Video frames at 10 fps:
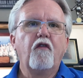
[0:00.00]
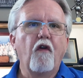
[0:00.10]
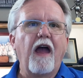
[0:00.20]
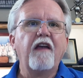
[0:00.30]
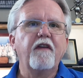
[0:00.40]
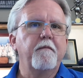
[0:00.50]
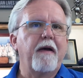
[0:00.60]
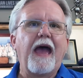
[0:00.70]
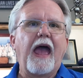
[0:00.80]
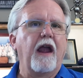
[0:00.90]
driving
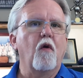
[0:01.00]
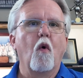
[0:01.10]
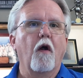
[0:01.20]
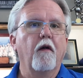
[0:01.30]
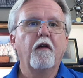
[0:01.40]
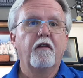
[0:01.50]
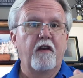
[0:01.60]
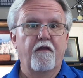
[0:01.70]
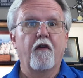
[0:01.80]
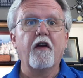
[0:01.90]
back or
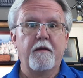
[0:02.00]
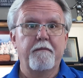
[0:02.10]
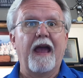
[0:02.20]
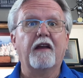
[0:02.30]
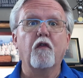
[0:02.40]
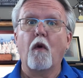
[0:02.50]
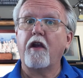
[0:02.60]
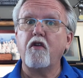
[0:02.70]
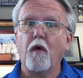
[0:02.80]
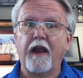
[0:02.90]
diverting back to
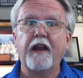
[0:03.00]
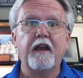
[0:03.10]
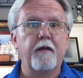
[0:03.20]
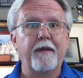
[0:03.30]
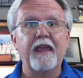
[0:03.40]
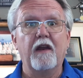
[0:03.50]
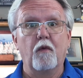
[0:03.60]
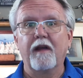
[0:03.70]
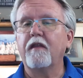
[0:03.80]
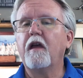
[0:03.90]
where you were headed to
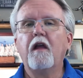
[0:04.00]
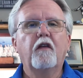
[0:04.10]
begin with.